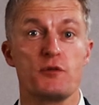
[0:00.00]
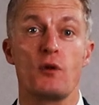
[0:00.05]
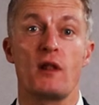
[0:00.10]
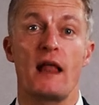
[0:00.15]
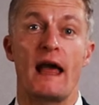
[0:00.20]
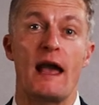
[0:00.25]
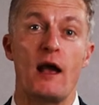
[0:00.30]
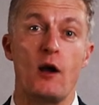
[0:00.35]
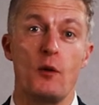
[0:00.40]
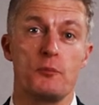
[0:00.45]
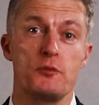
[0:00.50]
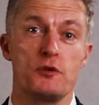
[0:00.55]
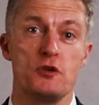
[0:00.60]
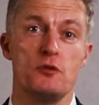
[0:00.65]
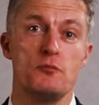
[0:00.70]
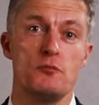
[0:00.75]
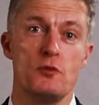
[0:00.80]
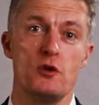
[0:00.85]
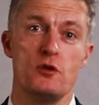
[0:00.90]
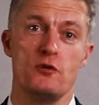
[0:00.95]
that will help
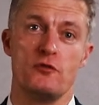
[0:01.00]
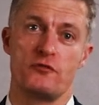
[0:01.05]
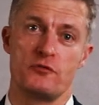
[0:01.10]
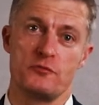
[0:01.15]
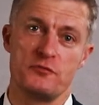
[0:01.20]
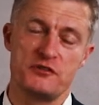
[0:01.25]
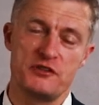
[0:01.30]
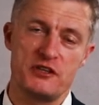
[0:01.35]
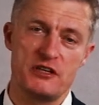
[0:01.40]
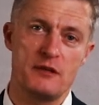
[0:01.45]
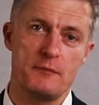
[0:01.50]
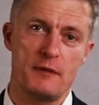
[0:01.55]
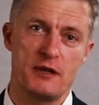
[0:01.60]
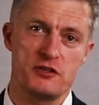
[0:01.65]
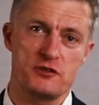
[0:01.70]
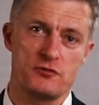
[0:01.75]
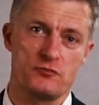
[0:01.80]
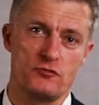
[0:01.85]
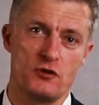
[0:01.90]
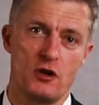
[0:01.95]
you move from senior
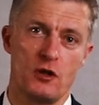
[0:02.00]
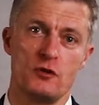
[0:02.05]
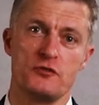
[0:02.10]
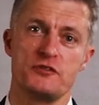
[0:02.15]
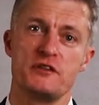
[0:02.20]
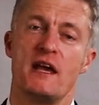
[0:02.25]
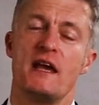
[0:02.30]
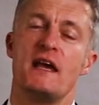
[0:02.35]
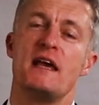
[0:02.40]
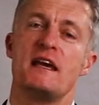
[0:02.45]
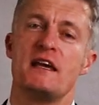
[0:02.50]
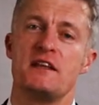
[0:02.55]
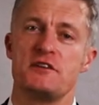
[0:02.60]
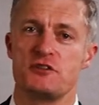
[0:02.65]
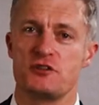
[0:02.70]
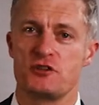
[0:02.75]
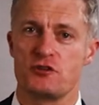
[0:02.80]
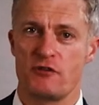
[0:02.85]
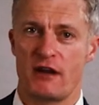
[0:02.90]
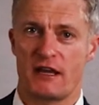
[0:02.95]
management roles
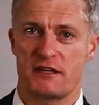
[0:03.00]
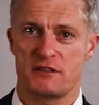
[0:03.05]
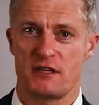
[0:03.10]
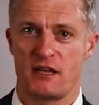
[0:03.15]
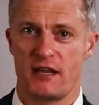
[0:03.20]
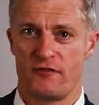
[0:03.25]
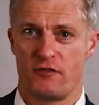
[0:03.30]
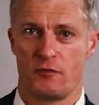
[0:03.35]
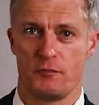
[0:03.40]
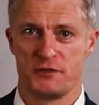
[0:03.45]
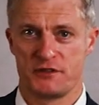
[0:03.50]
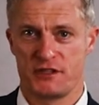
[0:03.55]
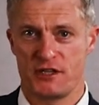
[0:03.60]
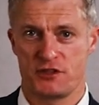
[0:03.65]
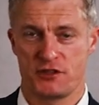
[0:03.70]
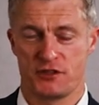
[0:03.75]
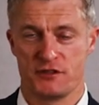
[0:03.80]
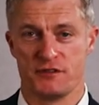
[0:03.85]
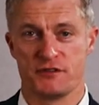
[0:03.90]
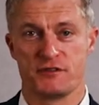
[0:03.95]
into director level
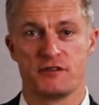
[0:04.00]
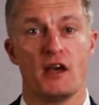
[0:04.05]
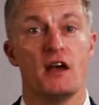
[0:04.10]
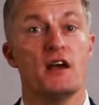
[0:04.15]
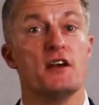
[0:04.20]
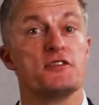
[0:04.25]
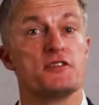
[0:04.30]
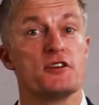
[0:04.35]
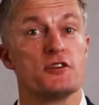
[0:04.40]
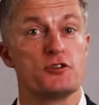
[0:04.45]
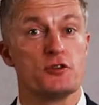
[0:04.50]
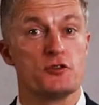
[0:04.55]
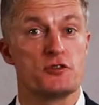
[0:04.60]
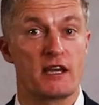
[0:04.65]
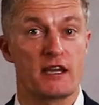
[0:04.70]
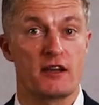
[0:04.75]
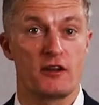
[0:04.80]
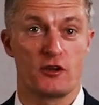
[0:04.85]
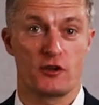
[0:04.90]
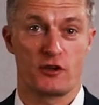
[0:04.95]
positions, so do
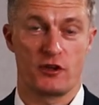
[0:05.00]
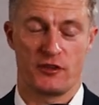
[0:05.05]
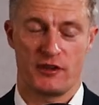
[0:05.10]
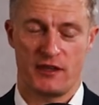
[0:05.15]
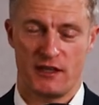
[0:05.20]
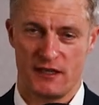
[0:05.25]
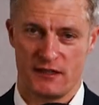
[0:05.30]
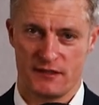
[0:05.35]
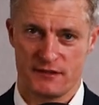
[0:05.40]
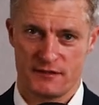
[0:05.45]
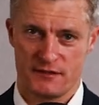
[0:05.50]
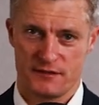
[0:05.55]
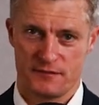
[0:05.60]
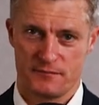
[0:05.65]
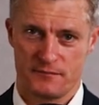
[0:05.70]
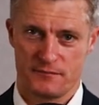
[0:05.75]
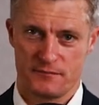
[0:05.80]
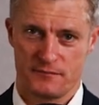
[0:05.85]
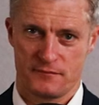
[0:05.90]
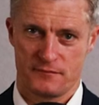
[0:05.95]
take a look at these.
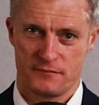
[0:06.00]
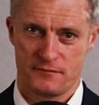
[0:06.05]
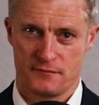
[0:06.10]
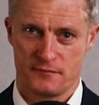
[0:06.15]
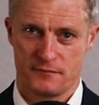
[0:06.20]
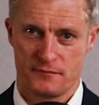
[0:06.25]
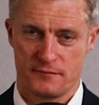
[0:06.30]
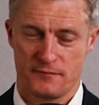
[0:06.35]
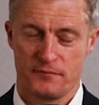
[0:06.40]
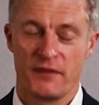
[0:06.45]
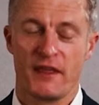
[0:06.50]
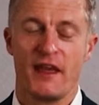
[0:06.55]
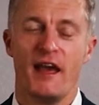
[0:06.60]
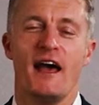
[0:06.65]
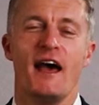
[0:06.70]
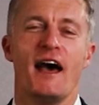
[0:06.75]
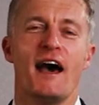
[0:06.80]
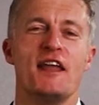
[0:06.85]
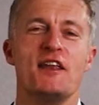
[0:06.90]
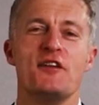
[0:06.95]

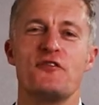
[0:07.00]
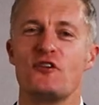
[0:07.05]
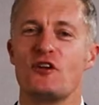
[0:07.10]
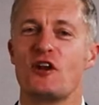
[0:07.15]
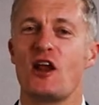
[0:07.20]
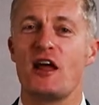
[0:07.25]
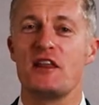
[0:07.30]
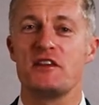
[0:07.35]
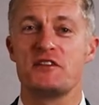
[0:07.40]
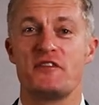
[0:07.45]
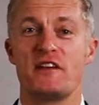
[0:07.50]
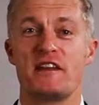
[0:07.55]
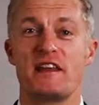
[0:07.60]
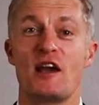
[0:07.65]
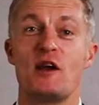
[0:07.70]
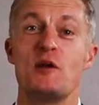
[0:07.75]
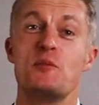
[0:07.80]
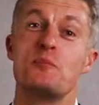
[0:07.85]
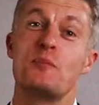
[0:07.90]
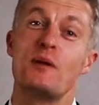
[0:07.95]
And if you like this
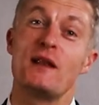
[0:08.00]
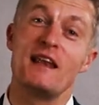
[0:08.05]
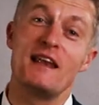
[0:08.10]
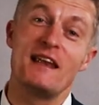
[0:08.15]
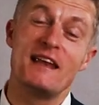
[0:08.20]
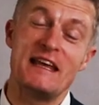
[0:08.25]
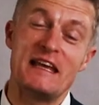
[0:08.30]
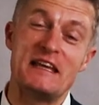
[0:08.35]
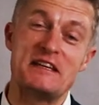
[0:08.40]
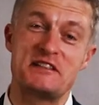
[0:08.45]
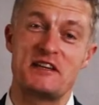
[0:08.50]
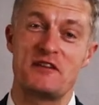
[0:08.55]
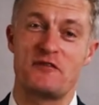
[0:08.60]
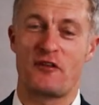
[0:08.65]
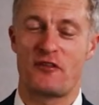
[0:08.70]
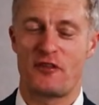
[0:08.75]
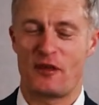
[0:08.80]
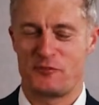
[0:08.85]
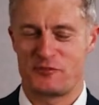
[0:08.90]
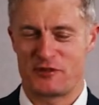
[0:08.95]
video, please give
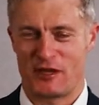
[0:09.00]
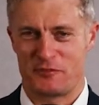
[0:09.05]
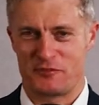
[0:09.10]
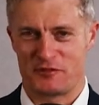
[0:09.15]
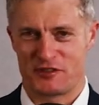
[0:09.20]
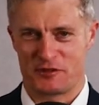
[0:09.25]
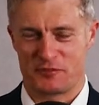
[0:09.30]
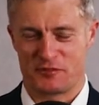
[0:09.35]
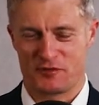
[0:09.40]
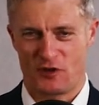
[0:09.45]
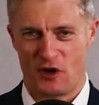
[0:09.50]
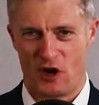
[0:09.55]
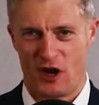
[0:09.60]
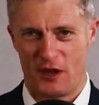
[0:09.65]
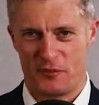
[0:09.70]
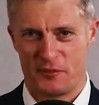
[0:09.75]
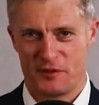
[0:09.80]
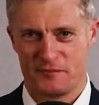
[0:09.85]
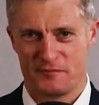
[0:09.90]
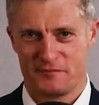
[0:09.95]
it a thumbs up and
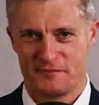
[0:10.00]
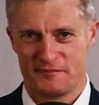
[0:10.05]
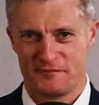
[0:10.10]
subscribe.